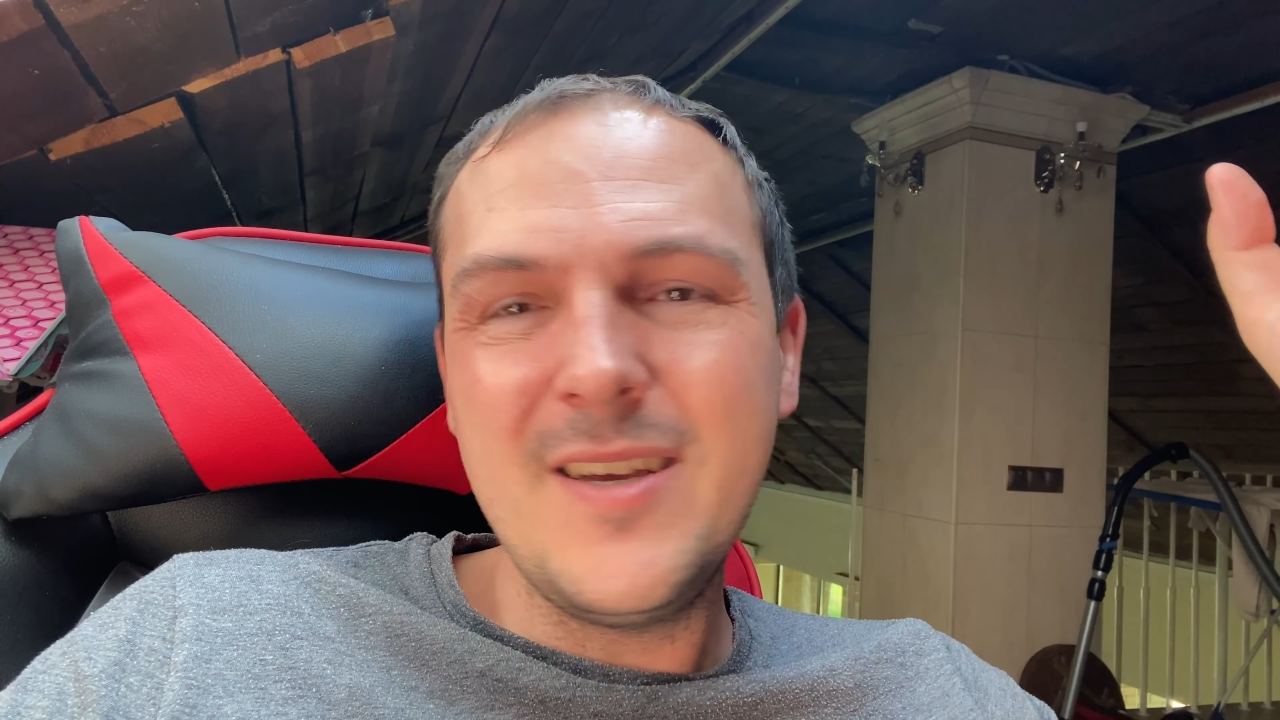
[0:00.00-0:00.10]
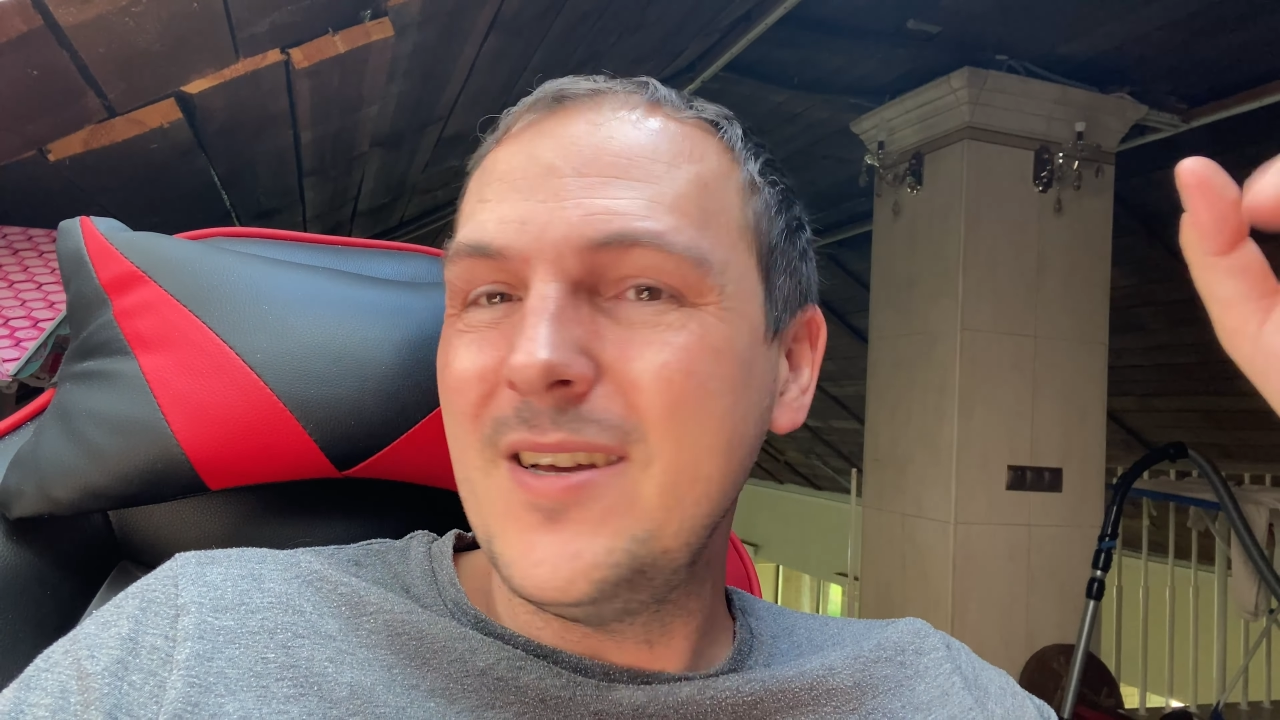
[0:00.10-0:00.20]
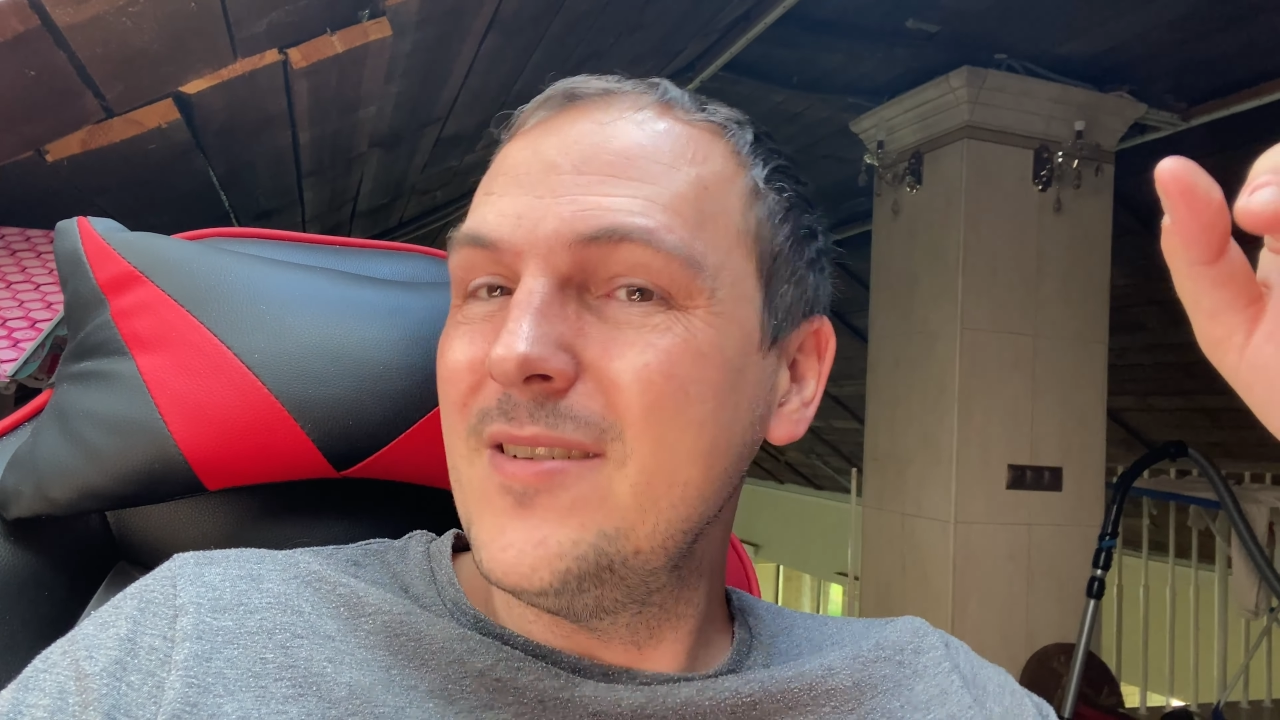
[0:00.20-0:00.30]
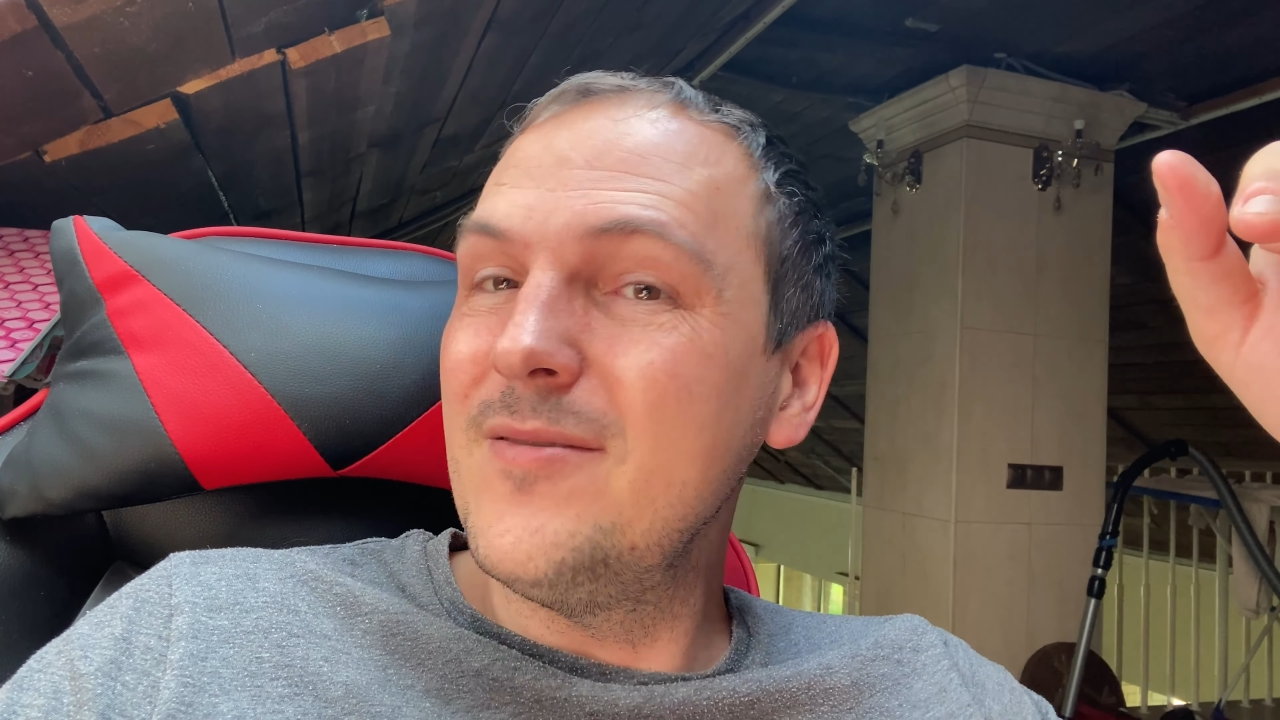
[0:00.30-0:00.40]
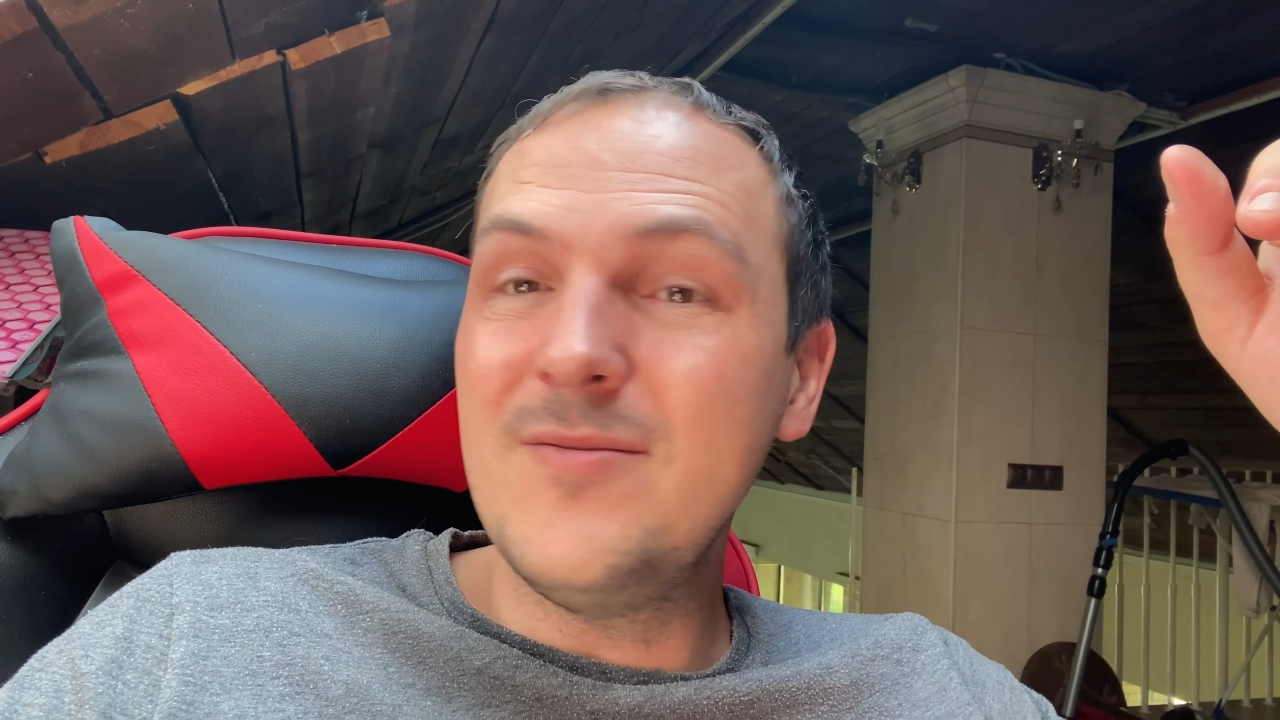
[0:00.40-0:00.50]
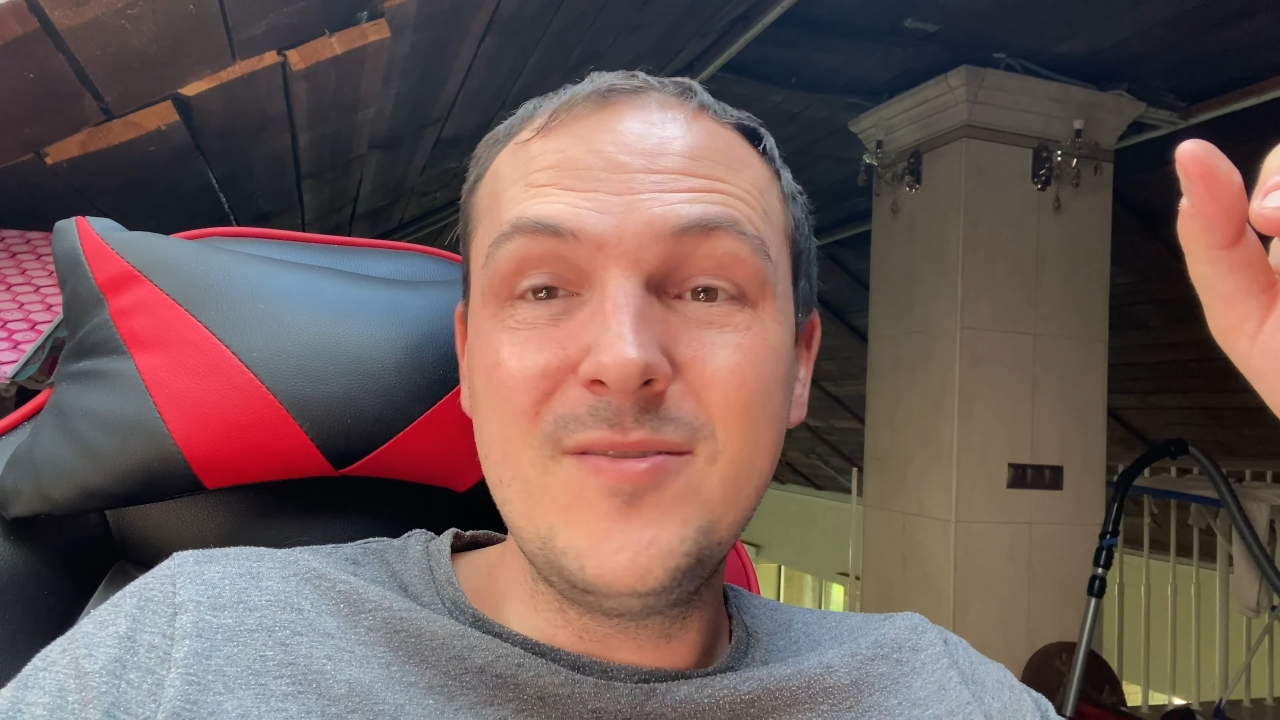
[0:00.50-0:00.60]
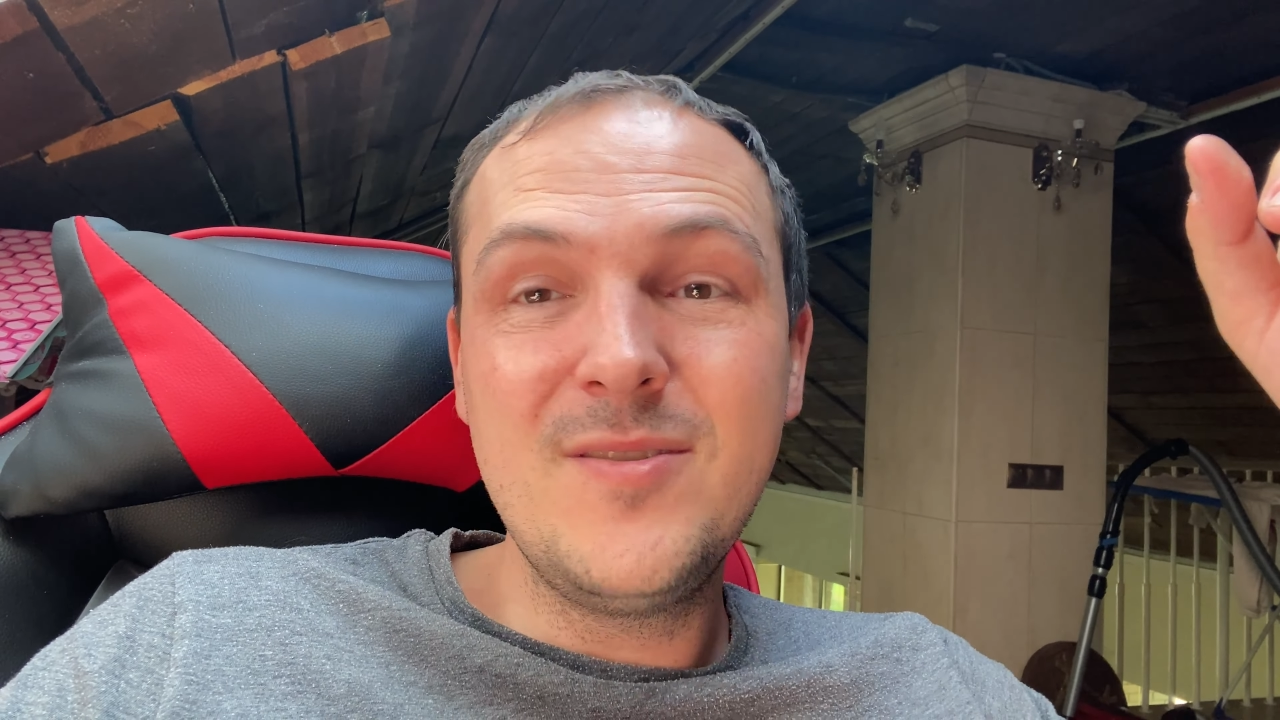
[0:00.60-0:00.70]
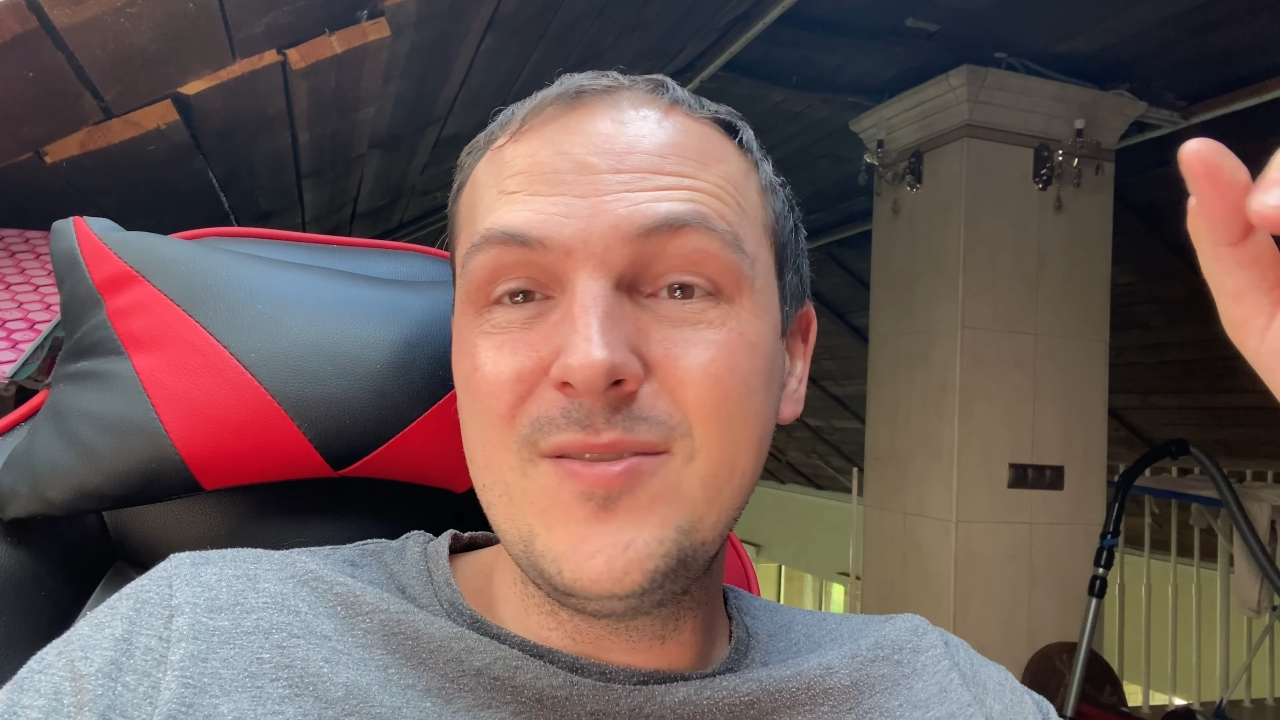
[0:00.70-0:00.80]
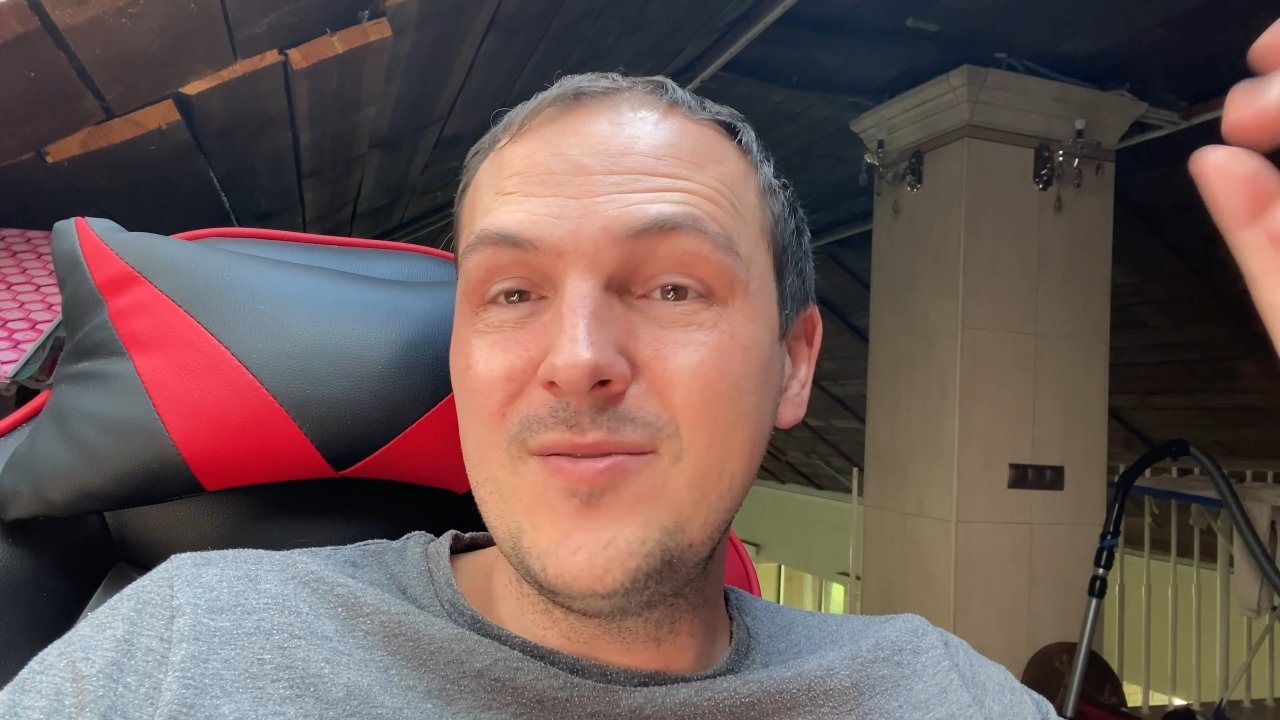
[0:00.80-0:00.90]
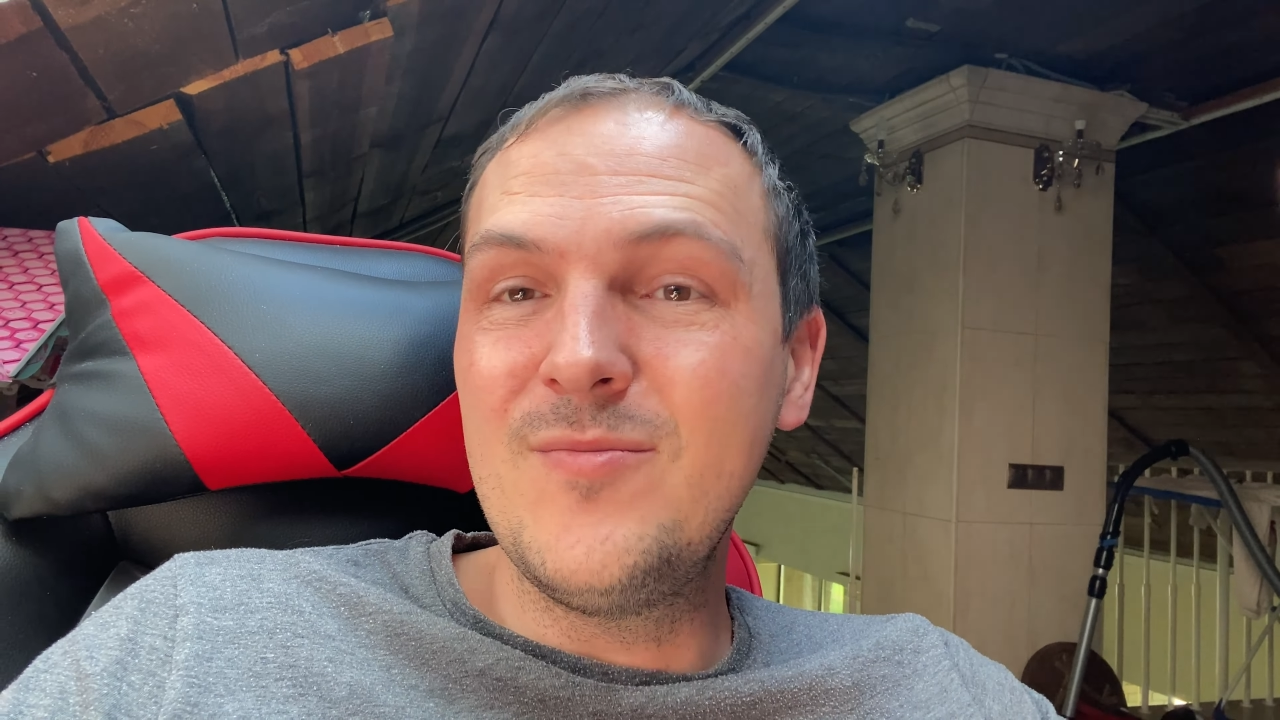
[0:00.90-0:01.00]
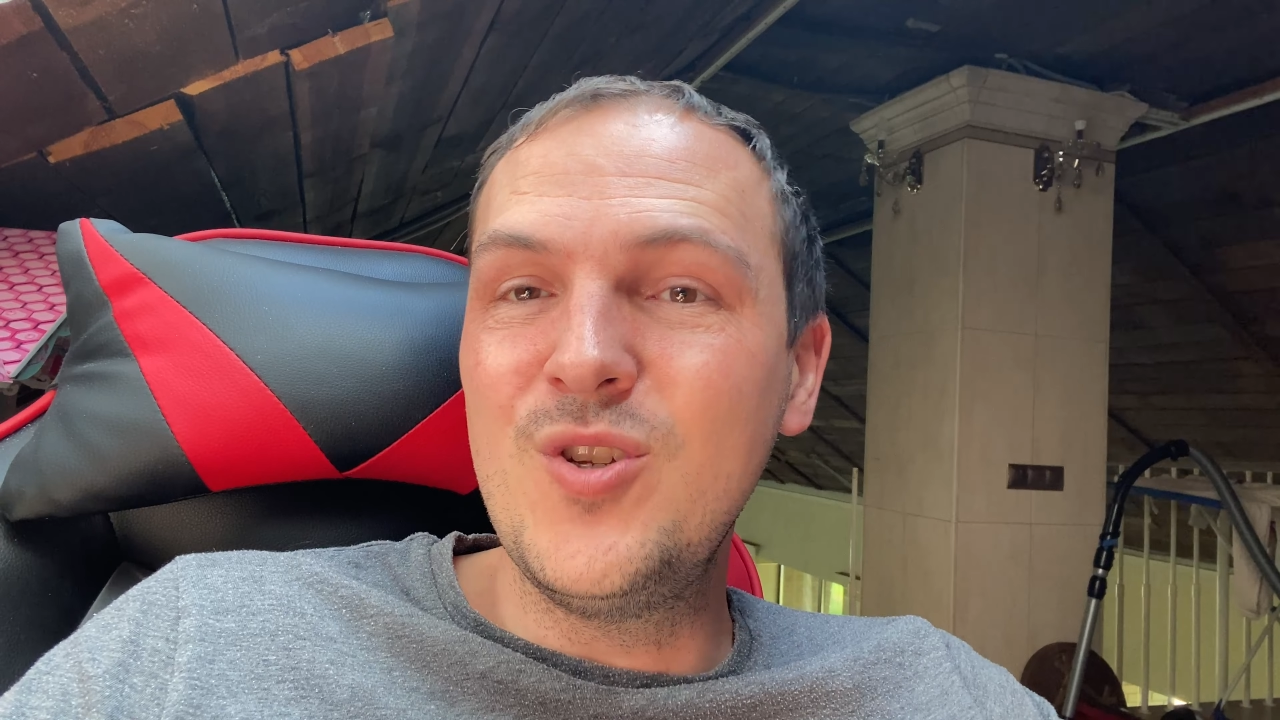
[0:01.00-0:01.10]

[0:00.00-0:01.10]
it's